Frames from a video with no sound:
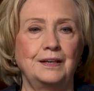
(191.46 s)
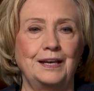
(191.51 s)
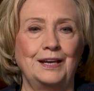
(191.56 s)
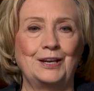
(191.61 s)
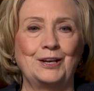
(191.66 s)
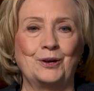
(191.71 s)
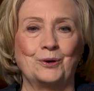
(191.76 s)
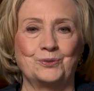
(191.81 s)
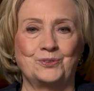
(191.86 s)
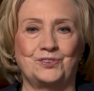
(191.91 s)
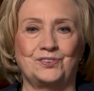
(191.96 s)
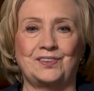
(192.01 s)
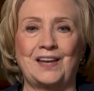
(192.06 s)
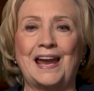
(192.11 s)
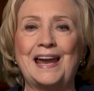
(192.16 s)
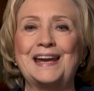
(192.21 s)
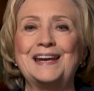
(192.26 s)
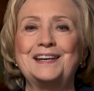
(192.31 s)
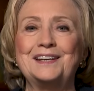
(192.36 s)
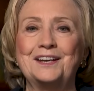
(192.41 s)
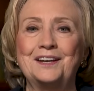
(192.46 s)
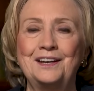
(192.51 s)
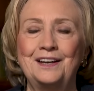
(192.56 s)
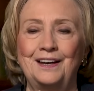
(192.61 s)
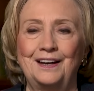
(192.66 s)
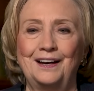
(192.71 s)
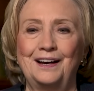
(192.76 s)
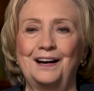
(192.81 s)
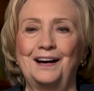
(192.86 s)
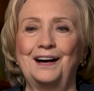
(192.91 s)
you know, sane
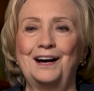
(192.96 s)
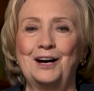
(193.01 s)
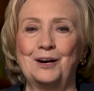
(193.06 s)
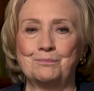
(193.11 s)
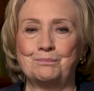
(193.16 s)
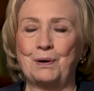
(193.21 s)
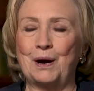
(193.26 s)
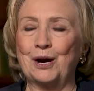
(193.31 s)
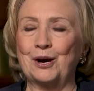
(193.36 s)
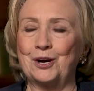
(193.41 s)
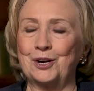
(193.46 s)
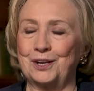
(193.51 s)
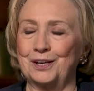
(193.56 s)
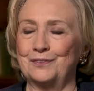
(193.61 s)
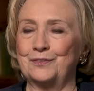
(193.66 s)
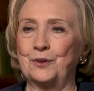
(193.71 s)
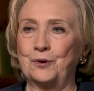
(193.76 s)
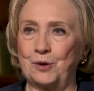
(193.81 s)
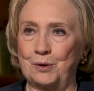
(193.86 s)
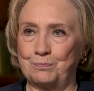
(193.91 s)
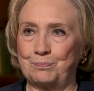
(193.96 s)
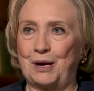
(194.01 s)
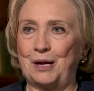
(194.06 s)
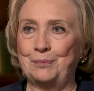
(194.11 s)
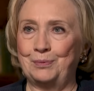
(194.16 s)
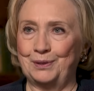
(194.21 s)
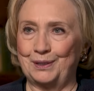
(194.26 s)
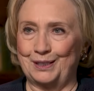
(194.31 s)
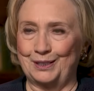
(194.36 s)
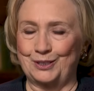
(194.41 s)
uh, part of the
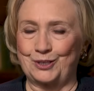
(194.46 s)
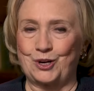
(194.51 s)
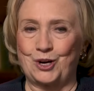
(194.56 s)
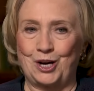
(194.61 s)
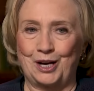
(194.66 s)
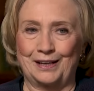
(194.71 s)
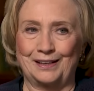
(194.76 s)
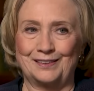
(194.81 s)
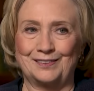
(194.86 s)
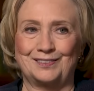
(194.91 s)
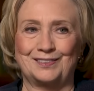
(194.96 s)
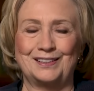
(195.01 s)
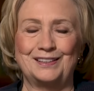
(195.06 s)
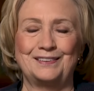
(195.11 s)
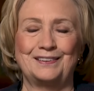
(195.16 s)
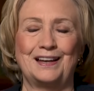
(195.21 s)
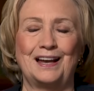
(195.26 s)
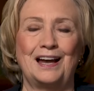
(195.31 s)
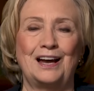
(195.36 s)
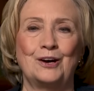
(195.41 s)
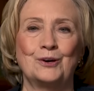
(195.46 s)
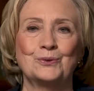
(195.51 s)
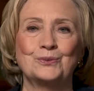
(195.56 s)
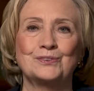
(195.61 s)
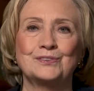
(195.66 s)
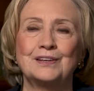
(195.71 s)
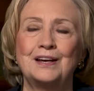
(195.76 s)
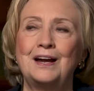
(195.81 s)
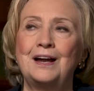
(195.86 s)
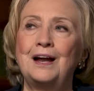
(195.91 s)
Republican caucus in the
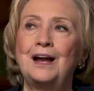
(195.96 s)
House.